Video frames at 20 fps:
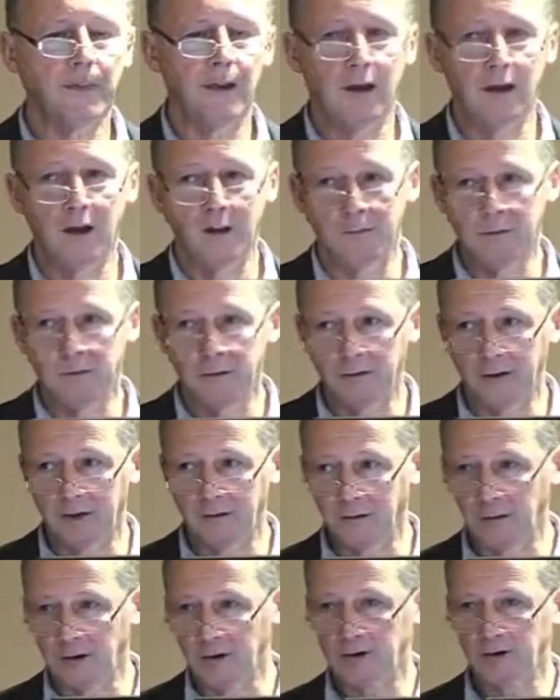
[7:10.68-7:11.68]
Um, the
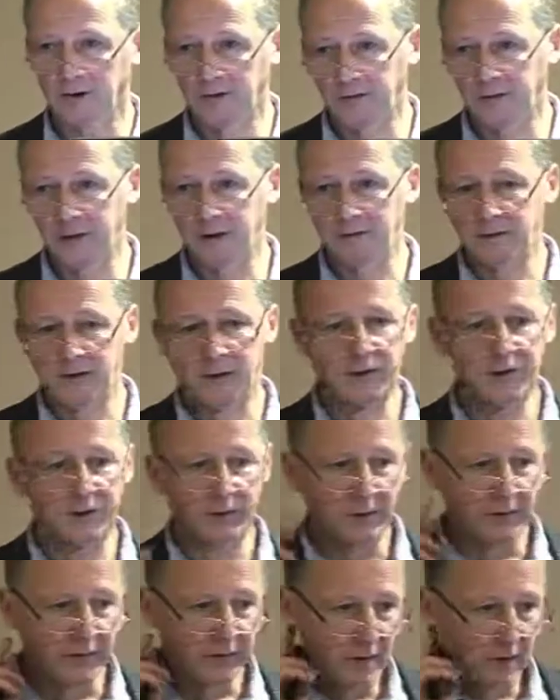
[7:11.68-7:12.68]
inverter itself has to
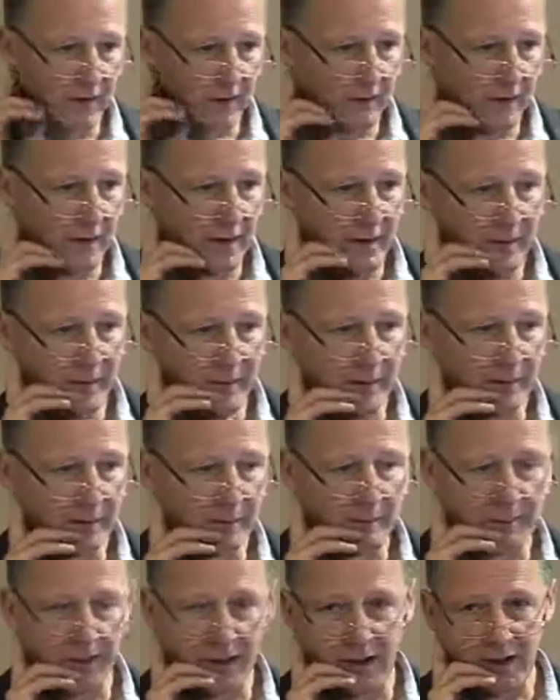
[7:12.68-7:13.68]
be certified as being
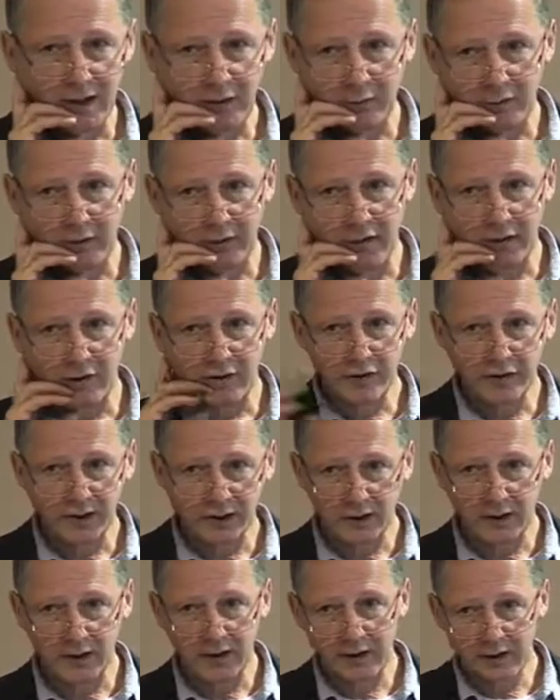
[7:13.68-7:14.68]
compliant with the Irish
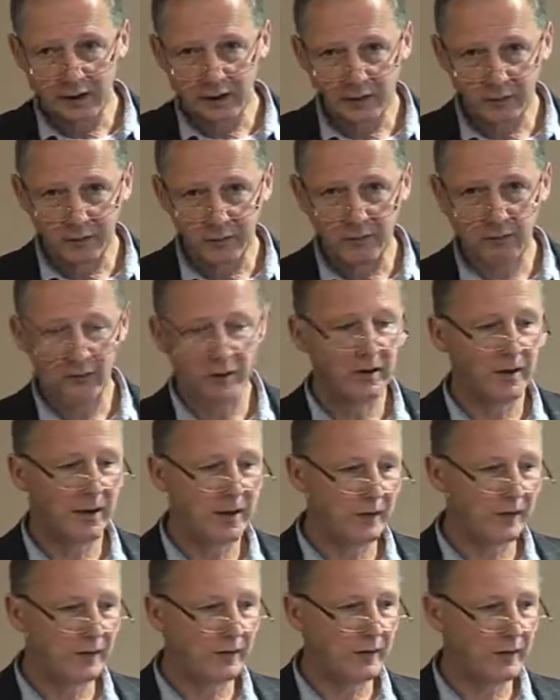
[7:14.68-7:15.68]
regulations before you
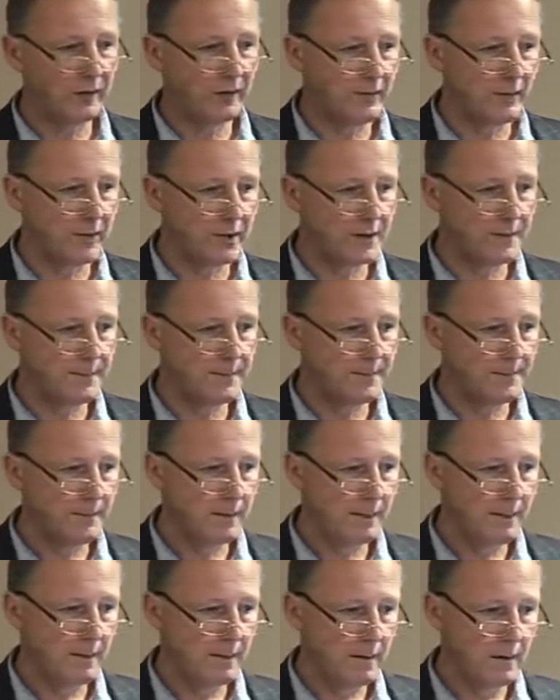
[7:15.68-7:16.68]
connect it to the grid.
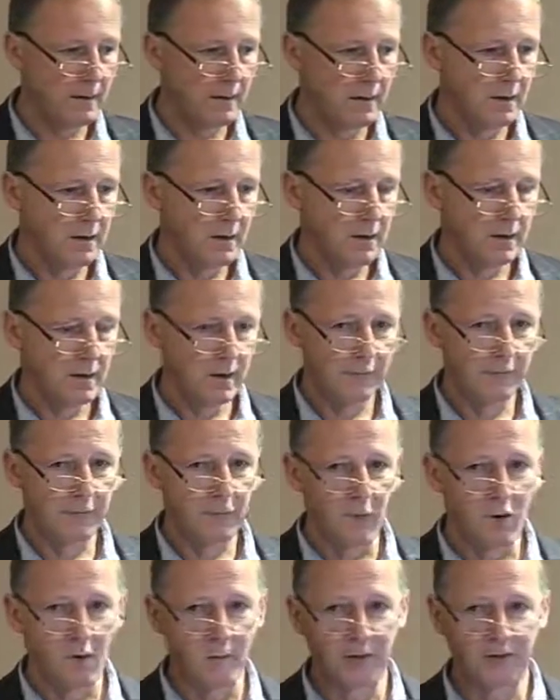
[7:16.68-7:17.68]
A
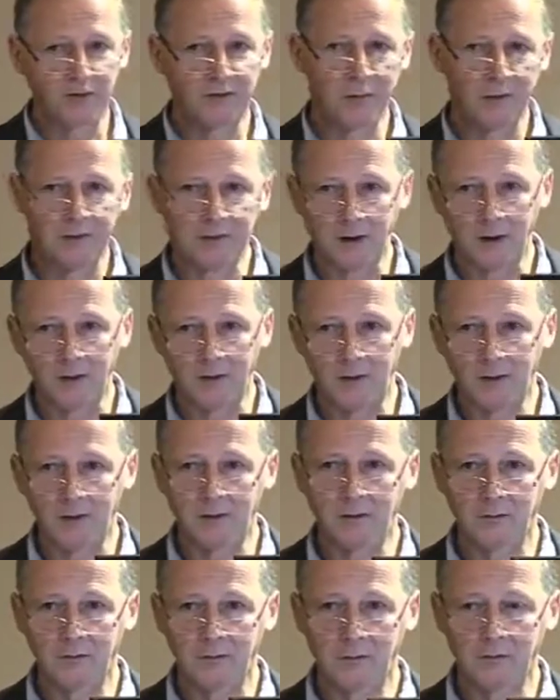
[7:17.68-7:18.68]
form has to be sent
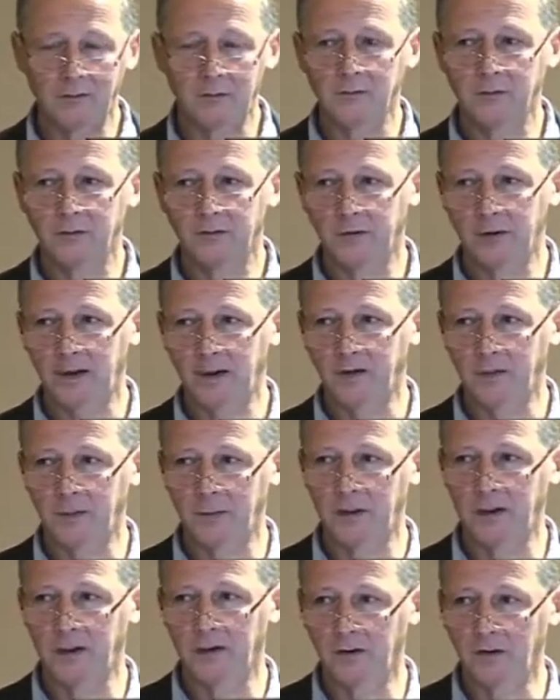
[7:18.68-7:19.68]
in to
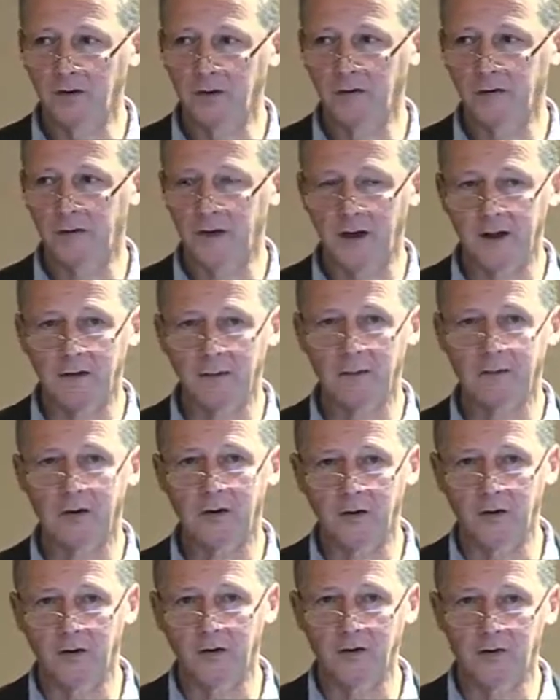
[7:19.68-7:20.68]
ESB notifying that
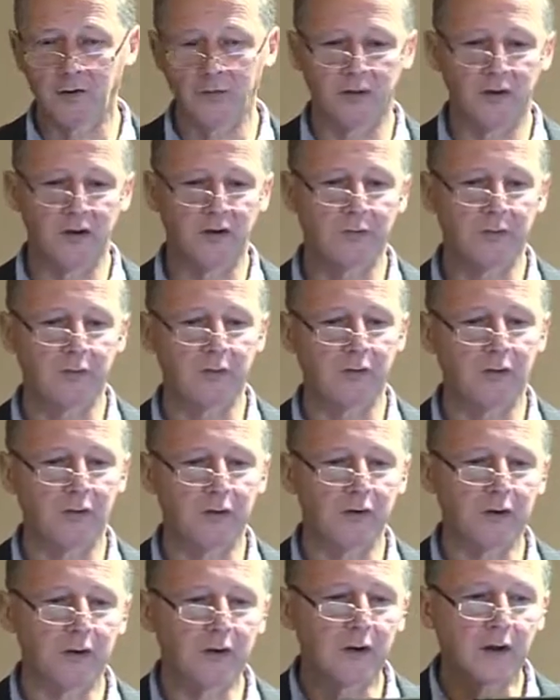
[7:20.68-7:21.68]
you're going to do this before
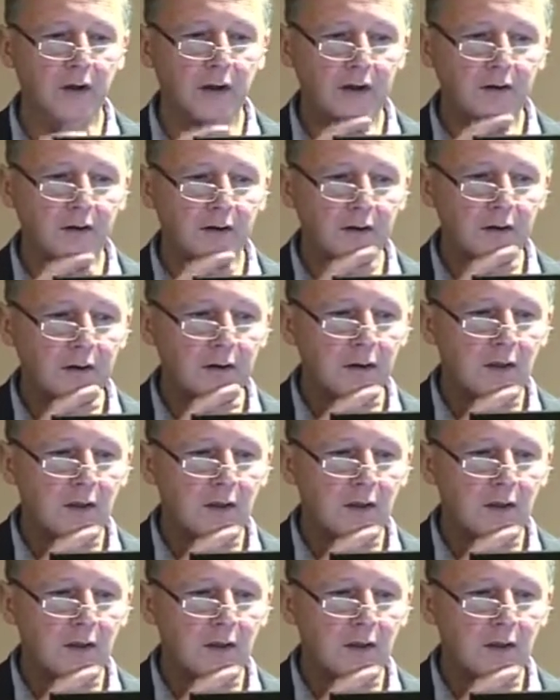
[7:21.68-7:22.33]
you can connect it.